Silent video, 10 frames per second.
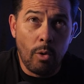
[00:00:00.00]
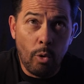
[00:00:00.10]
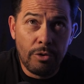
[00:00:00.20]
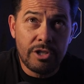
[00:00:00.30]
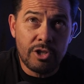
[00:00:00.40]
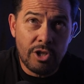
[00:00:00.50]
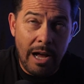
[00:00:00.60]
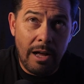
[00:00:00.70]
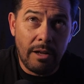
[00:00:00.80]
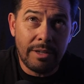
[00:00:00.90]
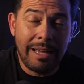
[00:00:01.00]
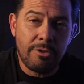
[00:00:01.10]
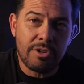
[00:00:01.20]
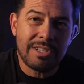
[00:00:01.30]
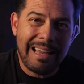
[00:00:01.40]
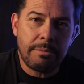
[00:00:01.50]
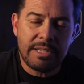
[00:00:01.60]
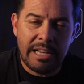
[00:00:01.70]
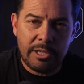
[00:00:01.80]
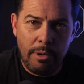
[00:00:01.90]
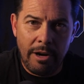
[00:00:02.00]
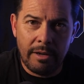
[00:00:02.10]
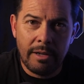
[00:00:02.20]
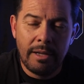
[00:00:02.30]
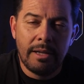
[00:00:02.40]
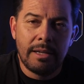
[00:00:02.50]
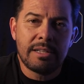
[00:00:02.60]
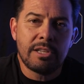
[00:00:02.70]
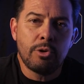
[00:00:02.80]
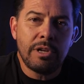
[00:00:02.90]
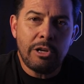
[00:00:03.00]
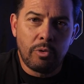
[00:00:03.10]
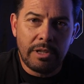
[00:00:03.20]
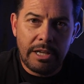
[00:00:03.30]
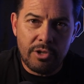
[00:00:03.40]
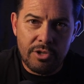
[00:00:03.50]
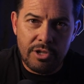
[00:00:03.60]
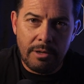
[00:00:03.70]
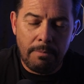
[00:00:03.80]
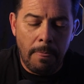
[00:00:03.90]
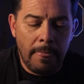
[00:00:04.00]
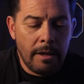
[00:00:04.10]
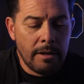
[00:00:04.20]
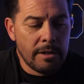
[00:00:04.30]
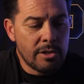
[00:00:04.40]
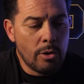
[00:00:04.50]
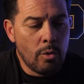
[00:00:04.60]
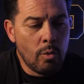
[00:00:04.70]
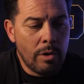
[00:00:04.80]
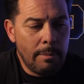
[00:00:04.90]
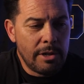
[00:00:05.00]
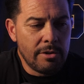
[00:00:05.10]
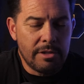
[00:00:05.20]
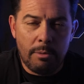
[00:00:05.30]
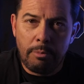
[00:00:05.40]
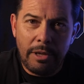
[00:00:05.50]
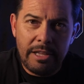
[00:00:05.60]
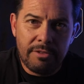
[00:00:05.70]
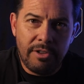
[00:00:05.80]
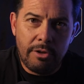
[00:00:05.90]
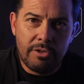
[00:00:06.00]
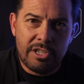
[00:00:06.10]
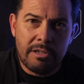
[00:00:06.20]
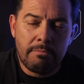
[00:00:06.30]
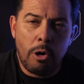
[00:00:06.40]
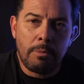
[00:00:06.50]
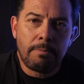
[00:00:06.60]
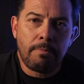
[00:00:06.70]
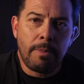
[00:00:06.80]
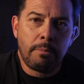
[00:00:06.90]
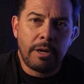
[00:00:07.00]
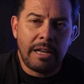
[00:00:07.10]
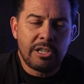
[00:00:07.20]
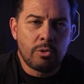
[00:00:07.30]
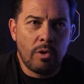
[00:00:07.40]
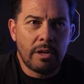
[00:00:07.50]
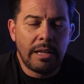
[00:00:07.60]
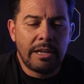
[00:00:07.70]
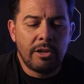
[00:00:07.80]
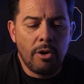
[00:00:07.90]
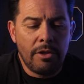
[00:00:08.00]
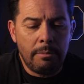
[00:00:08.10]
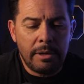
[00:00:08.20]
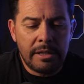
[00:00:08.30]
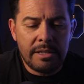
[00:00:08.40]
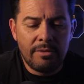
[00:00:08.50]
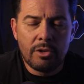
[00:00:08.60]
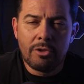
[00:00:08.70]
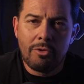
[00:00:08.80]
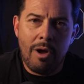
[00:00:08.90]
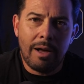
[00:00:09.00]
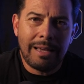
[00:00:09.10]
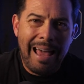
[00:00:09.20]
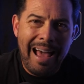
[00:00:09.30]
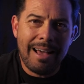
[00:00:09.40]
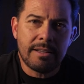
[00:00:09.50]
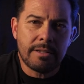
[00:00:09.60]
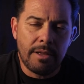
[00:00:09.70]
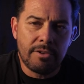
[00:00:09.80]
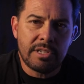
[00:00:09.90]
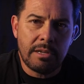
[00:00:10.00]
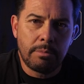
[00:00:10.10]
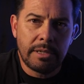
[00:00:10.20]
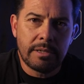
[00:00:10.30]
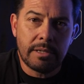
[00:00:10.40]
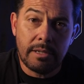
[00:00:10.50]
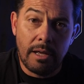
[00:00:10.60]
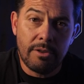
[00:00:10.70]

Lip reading: oldest child and their same-sex parent is the unique relationship. So what I'm going to do is I'm going to play this video in just a moment, but I just wanted to let you know that because even though The Rock has other siblings and